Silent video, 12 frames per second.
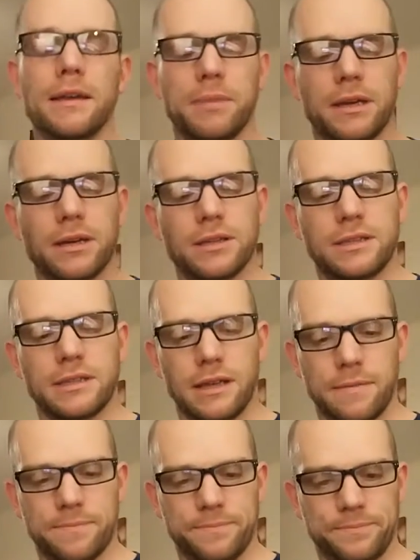because
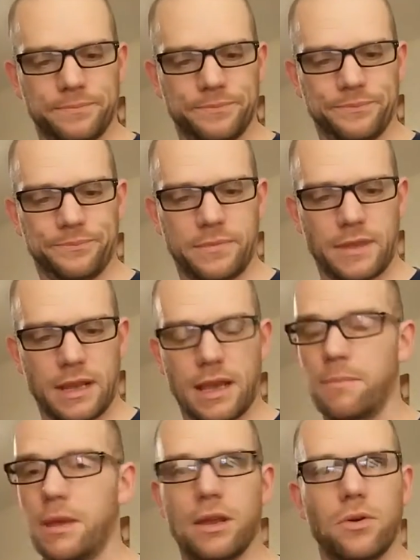
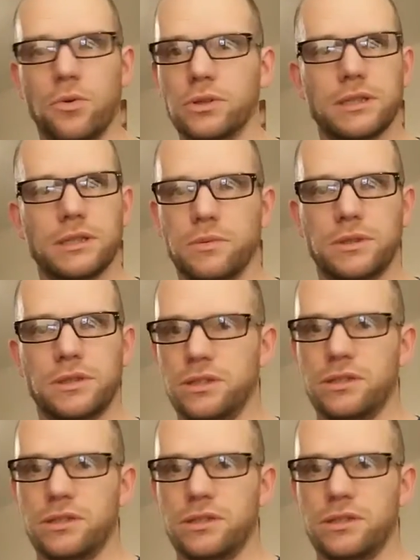me and horses,